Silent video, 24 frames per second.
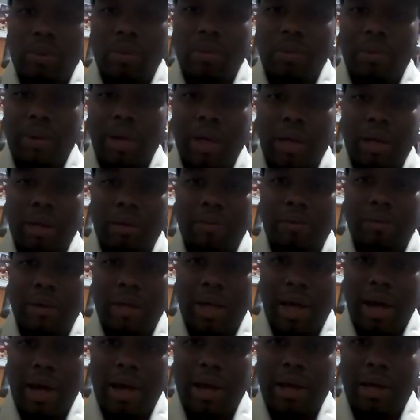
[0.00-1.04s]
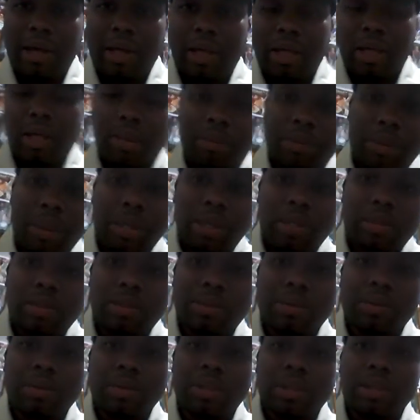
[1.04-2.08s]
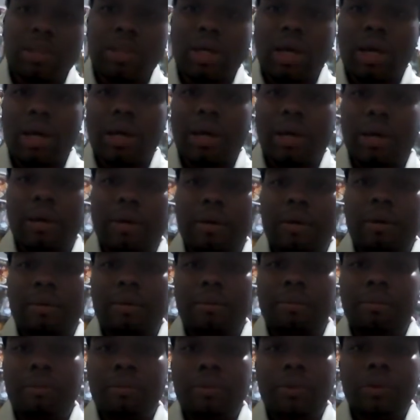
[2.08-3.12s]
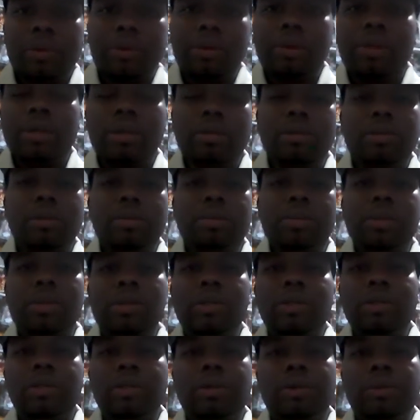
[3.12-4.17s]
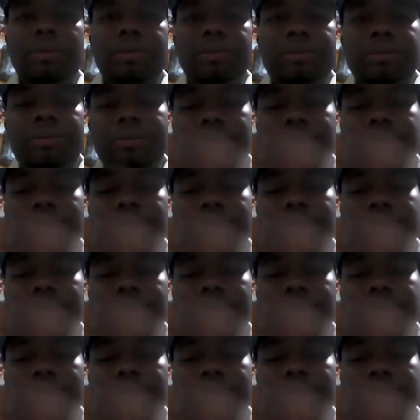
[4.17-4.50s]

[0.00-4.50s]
who have died, committed suicide, disappeared,